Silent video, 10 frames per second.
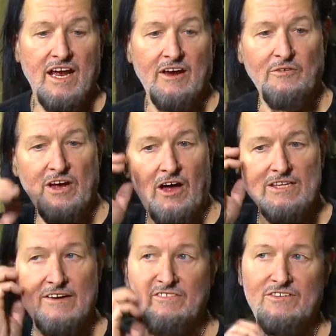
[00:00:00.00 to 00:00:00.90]
And we all
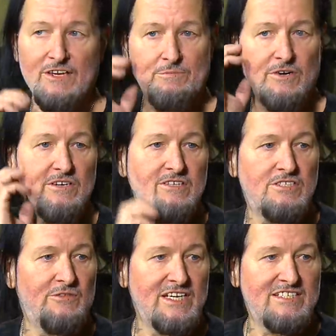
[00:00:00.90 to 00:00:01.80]
loved Flipper,
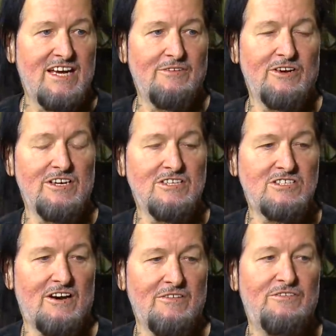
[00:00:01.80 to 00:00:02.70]
so we decided we're going to
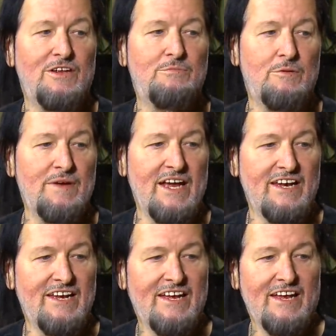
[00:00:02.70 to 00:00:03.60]
start a Flipper
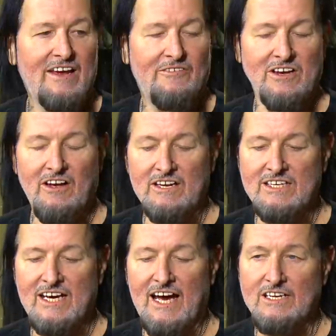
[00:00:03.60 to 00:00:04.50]
band. And we
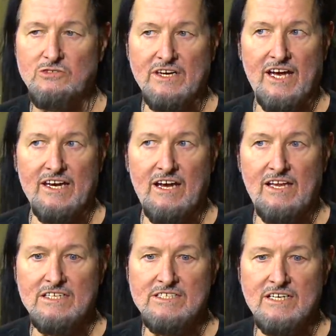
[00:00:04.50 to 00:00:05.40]
called it DI, Drug
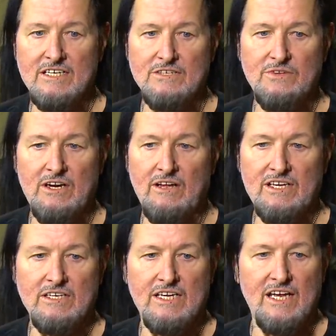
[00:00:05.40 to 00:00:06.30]
Ideology, because we'd all
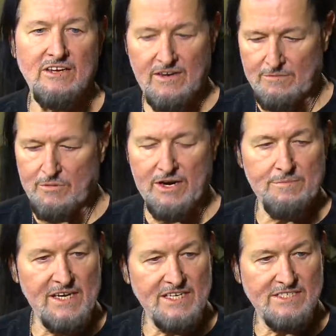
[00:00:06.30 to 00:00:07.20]
get together at Brea
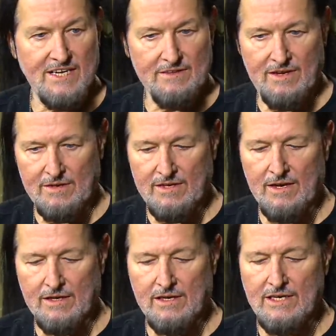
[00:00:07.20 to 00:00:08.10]
Beach at, at,
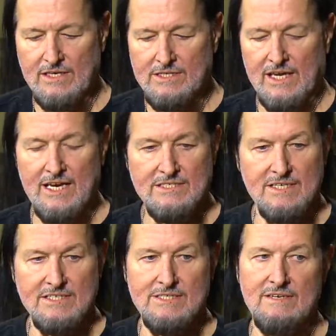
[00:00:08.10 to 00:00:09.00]
at
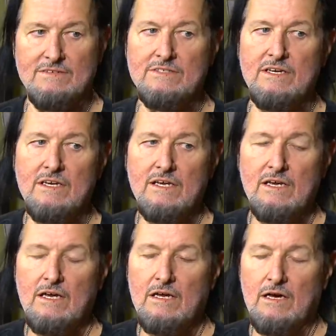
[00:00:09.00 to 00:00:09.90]
Casey and Steve's
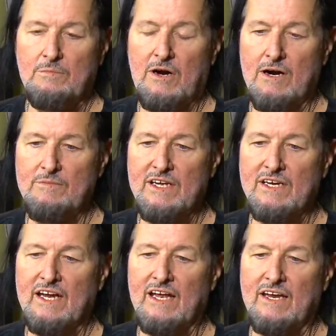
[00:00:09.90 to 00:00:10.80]

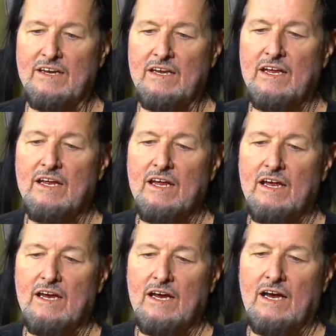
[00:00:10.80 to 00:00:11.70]
apartment and
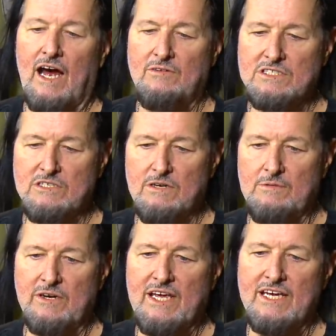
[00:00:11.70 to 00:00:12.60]
I was the
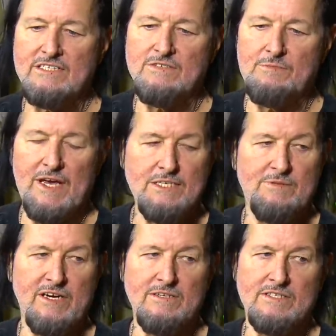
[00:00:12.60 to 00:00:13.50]
drummer, Casey was the bass
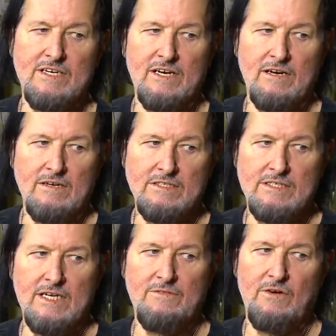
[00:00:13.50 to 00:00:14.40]
player and singer,
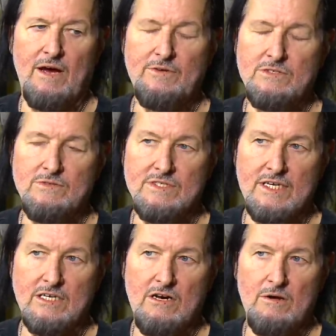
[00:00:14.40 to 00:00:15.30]
Steve Roberts was the
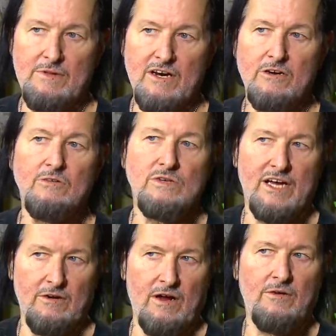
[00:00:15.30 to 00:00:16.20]
guitar player who
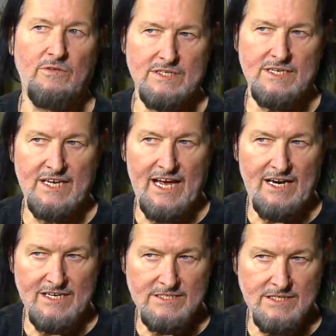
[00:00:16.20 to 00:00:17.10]
later on was in
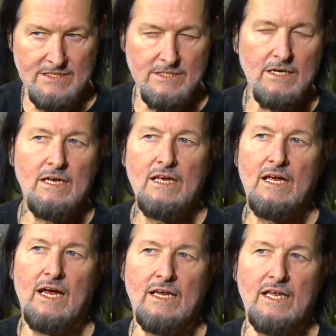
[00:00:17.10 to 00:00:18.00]
Adolescents,
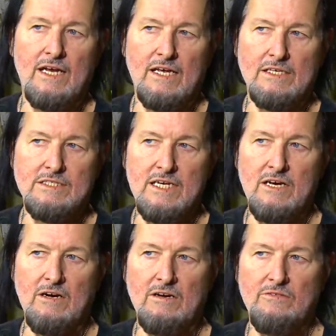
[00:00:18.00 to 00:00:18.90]
and then a
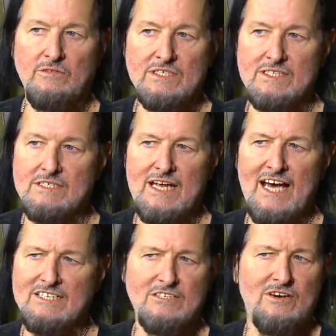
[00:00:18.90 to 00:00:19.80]
singer was this
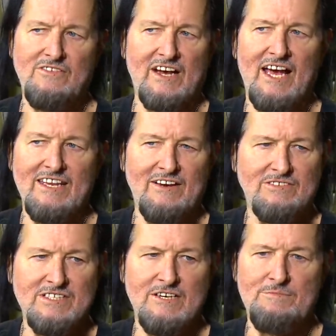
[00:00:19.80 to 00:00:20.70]
taxi driver guy that
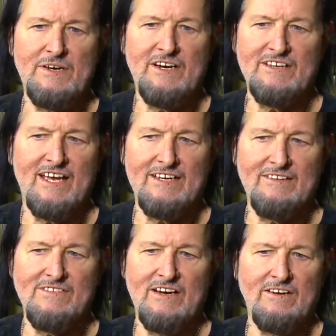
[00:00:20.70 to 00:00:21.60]
was in the punk that
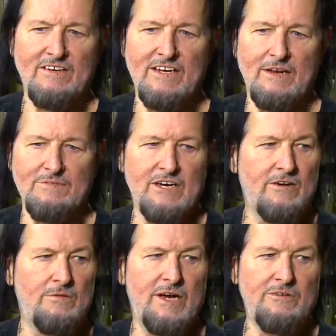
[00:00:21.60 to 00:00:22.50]
lived there named
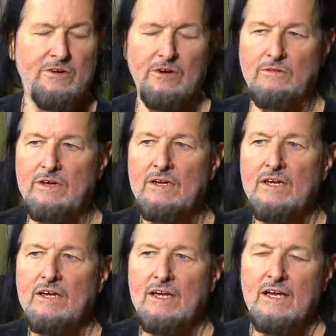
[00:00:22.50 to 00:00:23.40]
Daryl Monroe.
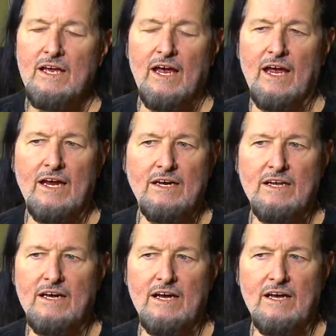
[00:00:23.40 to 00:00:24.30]
And
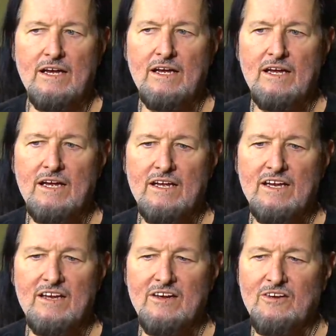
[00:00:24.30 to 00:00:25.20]
uh,
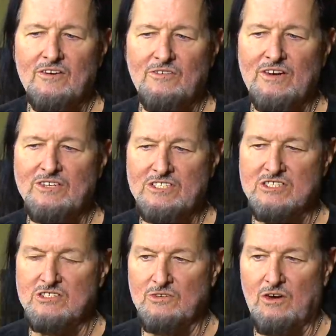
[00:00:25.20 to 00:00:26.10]
we would
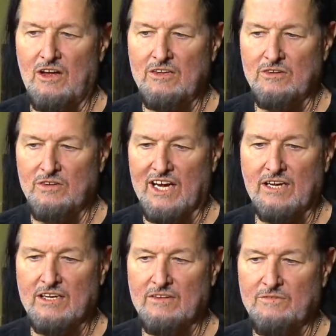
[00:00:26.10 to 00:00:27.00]
just do all
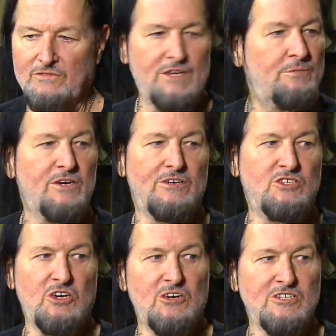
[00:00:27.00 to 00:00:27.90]
like flipper
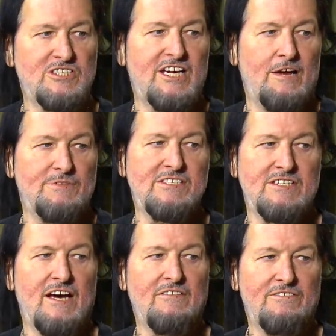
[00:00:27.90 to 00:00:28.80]
dirge type of
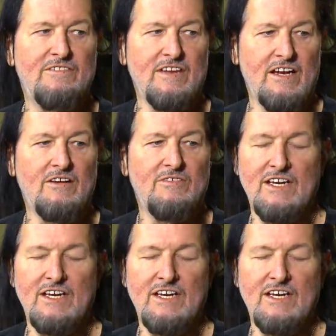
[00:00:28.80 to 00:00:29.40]
stuff, you know.